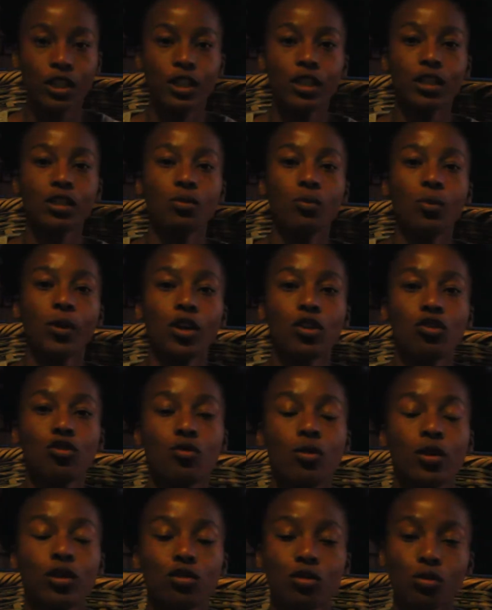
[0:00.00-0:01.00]
is when
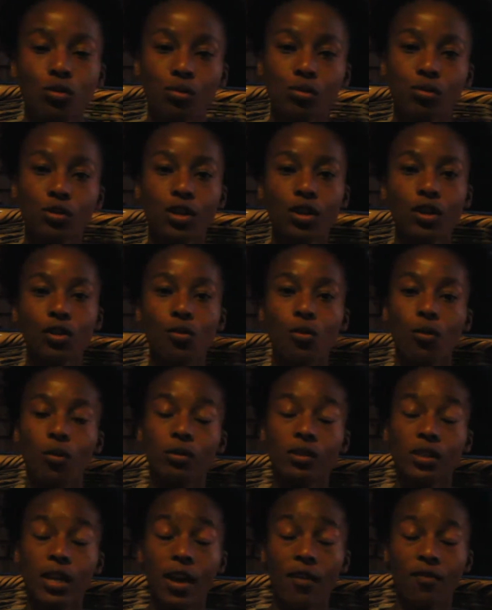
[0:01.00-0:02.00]
you are choosing your
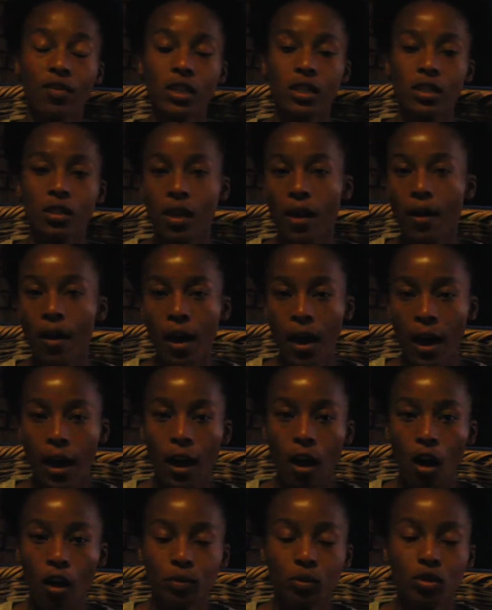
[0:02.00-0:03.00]
savings
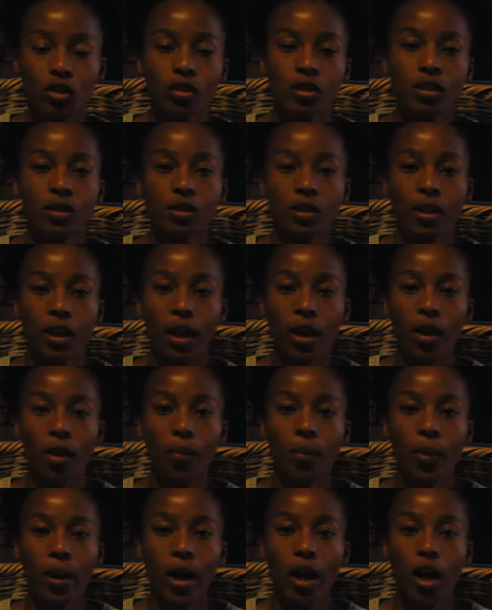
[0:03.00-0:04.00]
options there
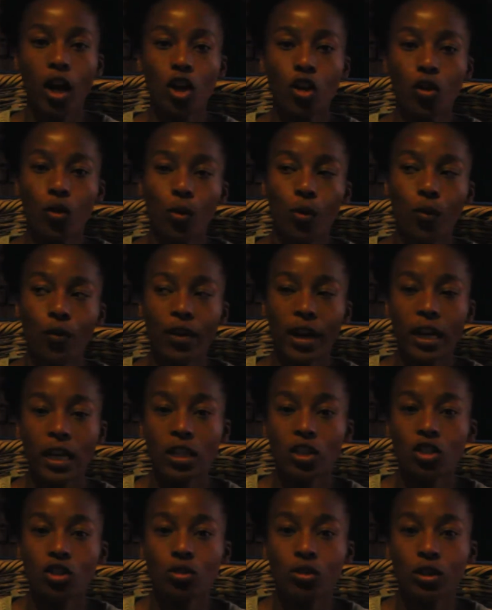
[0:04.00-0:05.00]
by your
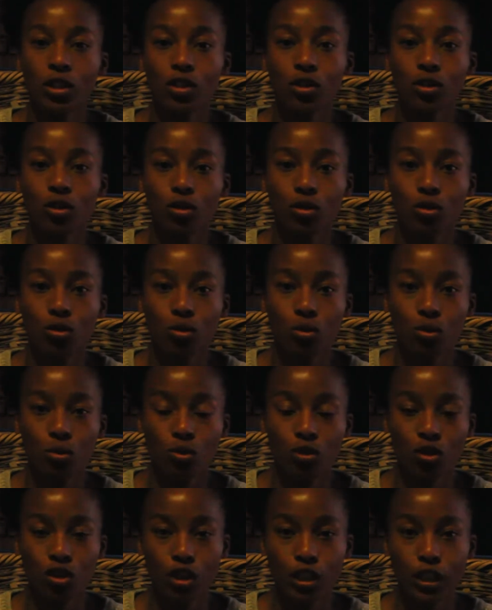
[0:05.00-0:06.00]
financial
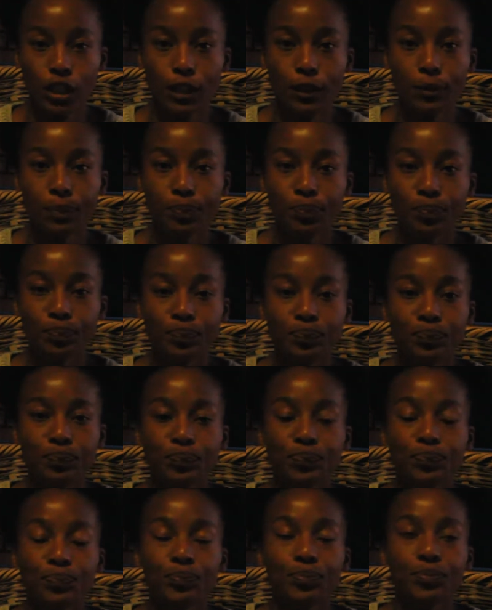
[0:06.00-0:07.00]
institution,
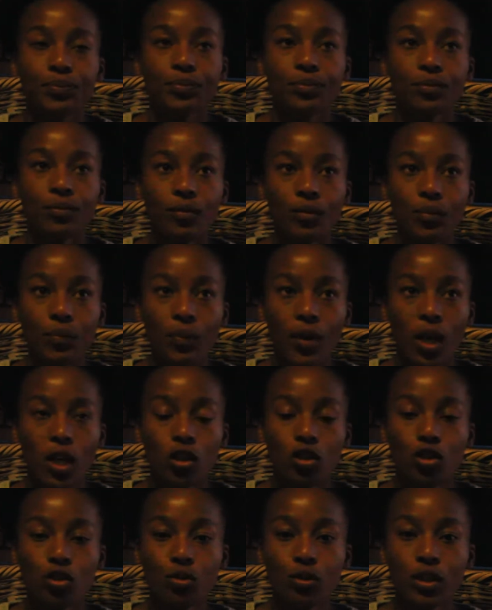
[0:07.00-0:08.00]

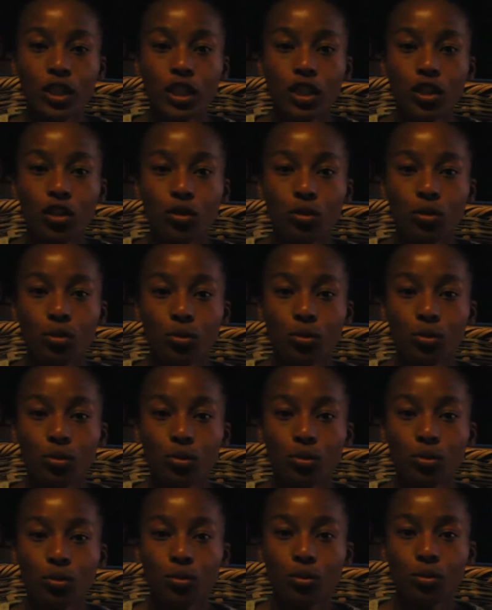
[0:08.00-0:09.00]
you need
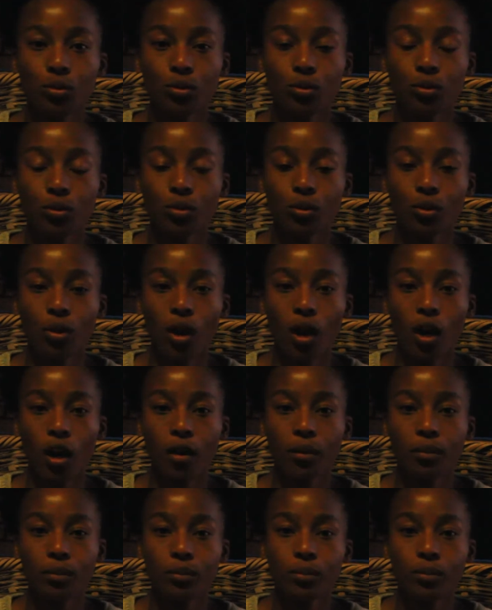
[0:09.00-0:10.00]
to
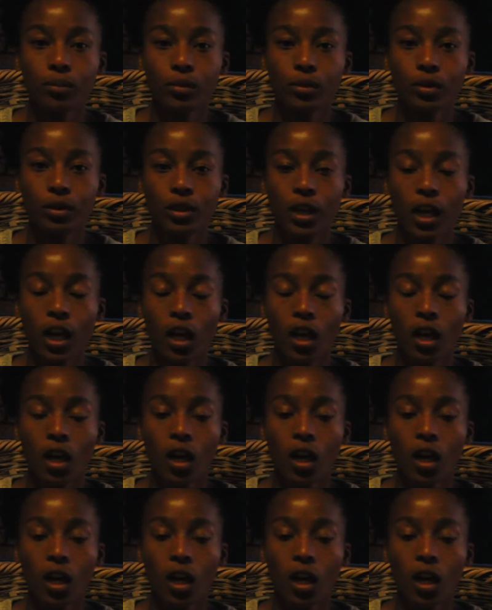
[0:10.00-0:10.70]
take